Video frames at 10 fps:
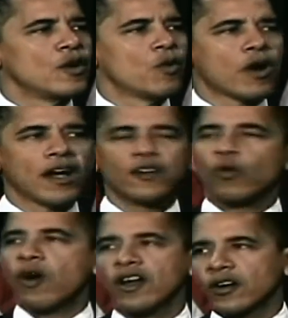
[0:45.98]
who are
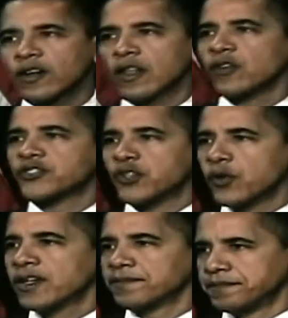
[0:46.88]
underwater or close
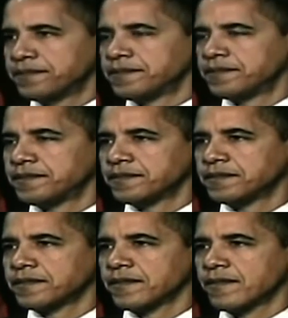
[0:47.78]
to
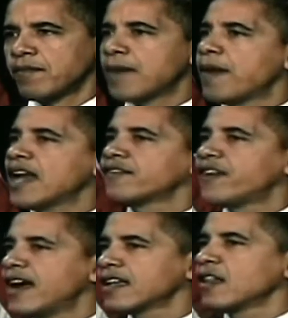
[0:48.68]
it, by
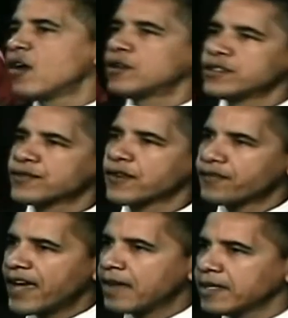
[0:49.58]
modifying loans for
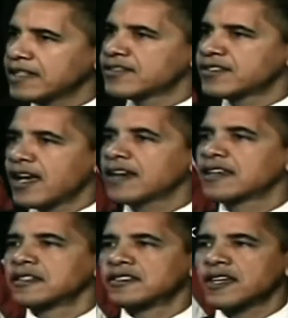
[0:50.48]
families stuck
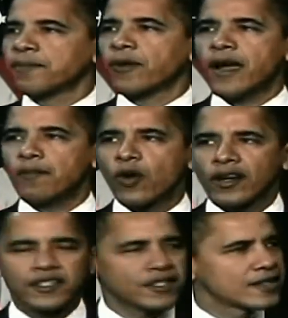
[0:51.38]
in subprime
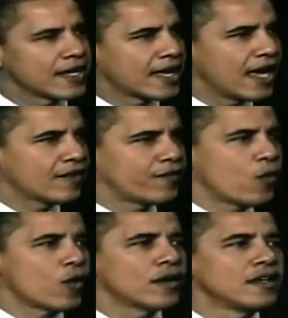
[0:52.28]
mortgages they can't
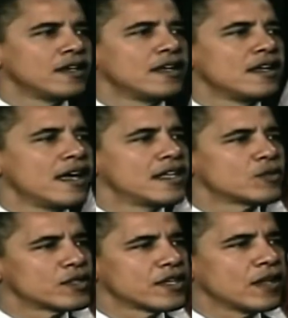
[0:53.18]
afford as
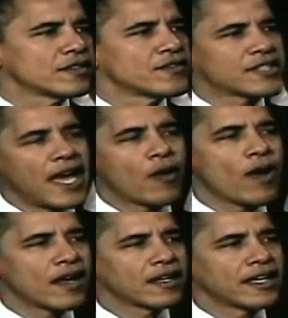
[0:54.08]
a result of
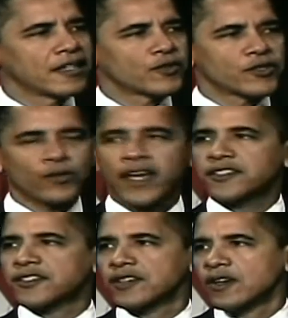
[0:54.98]
skyrocketing interest
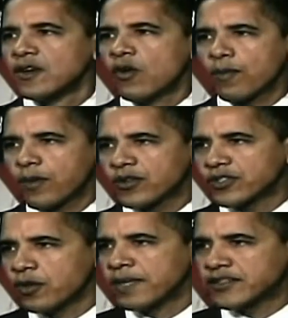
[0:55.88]
rates or
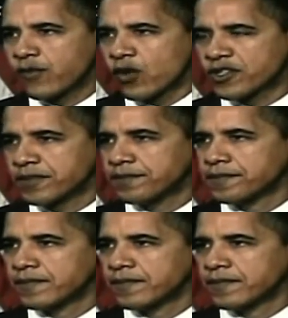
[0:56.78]
personal misfortune,